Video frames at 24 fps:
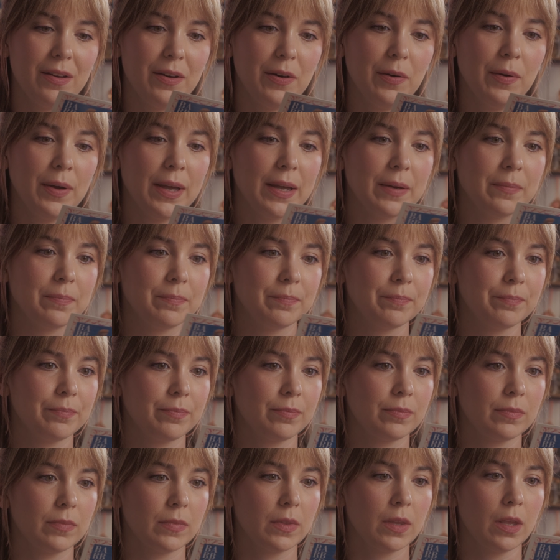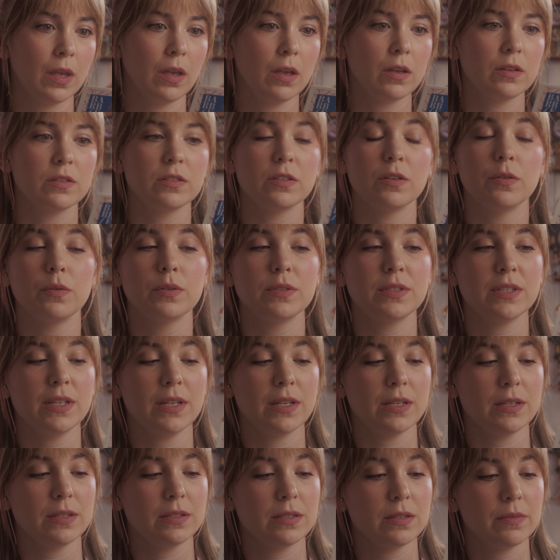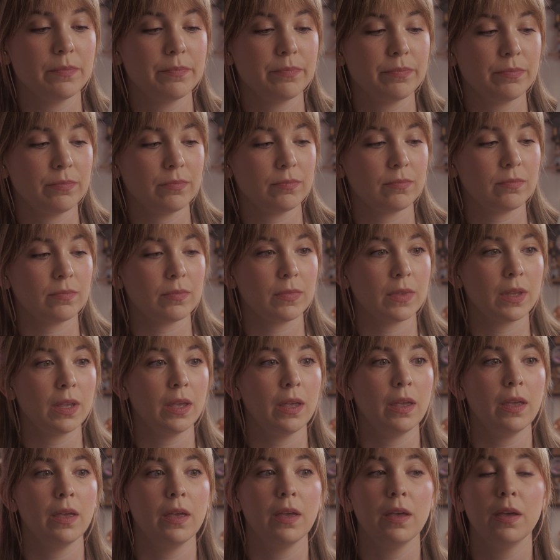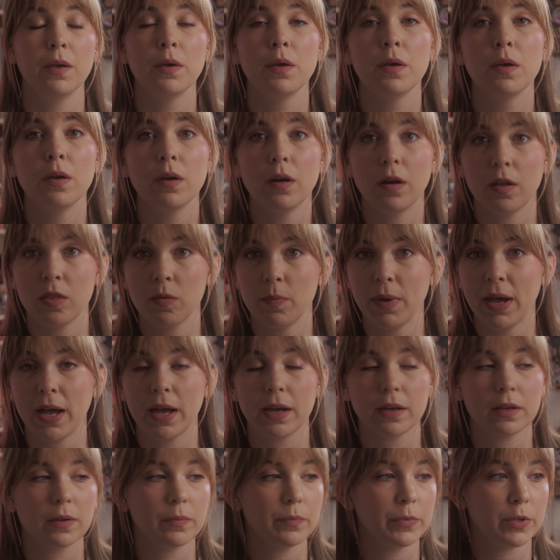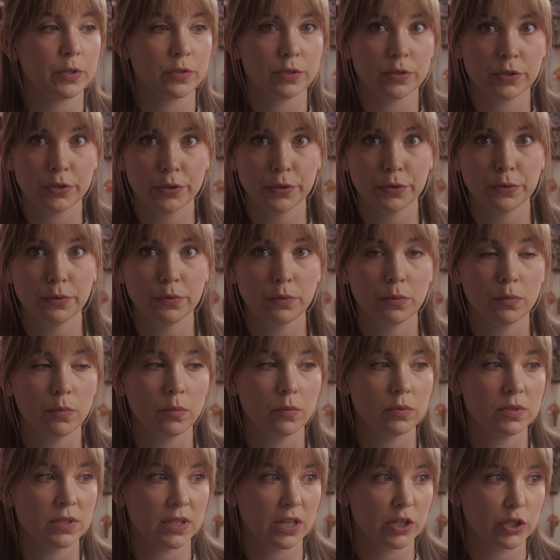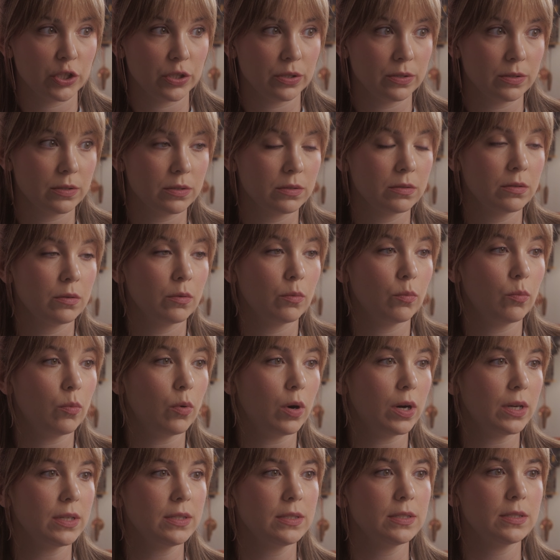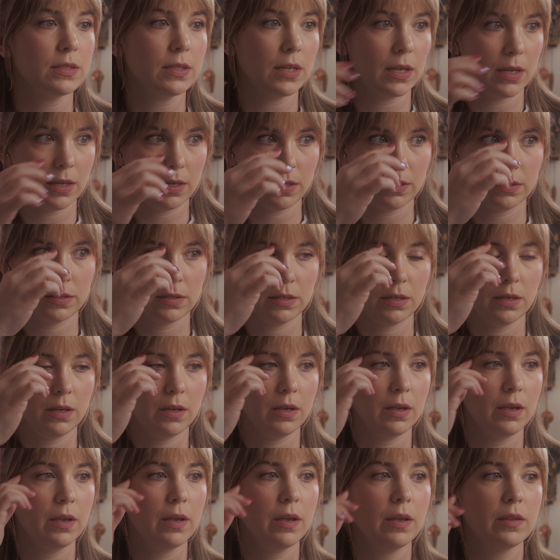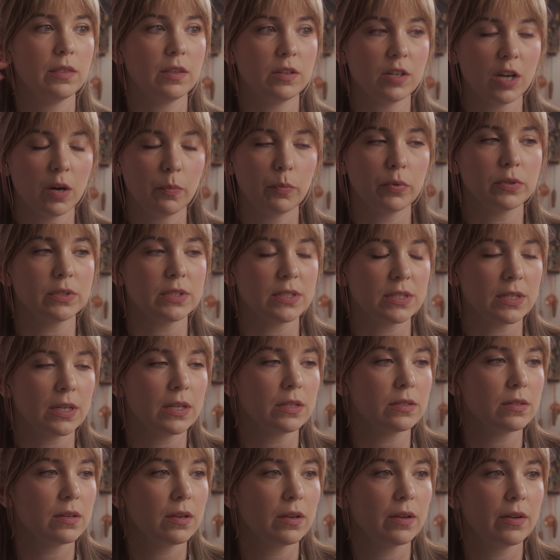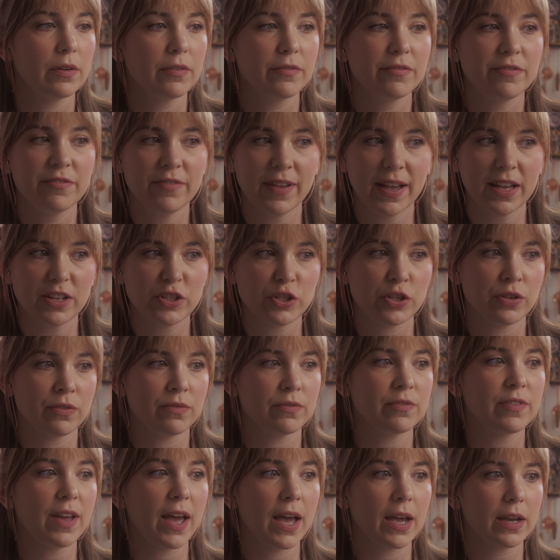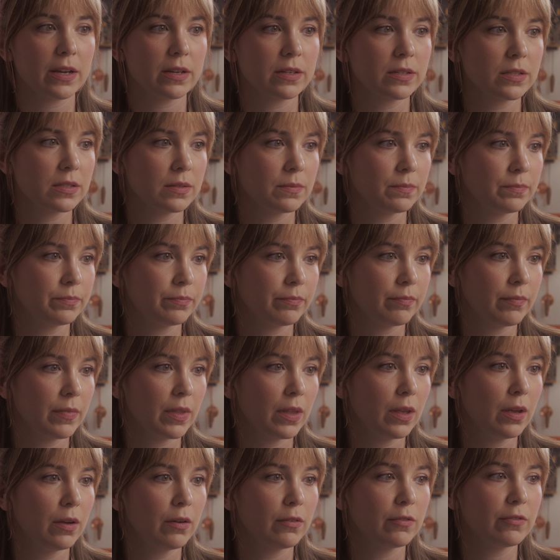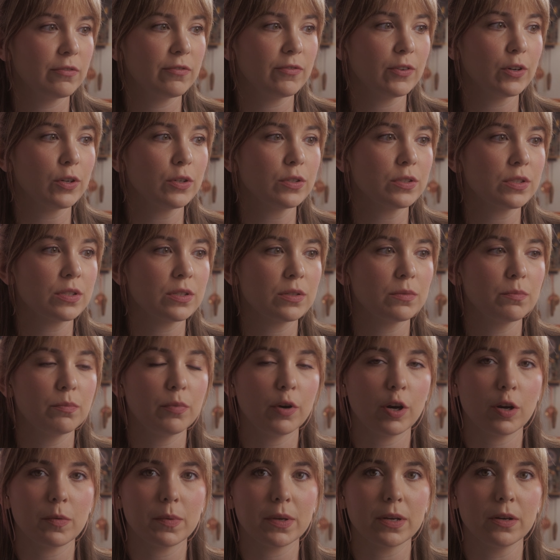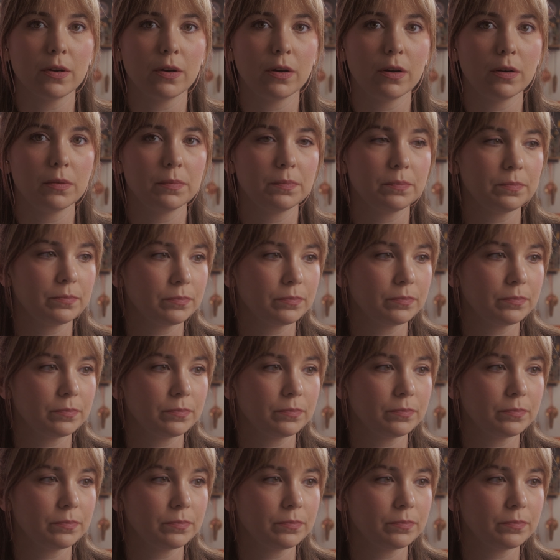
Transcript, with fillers: Okay. So it says on the back, there's two sections. One says, the top one says, Fashion Facts First Barbie Doll.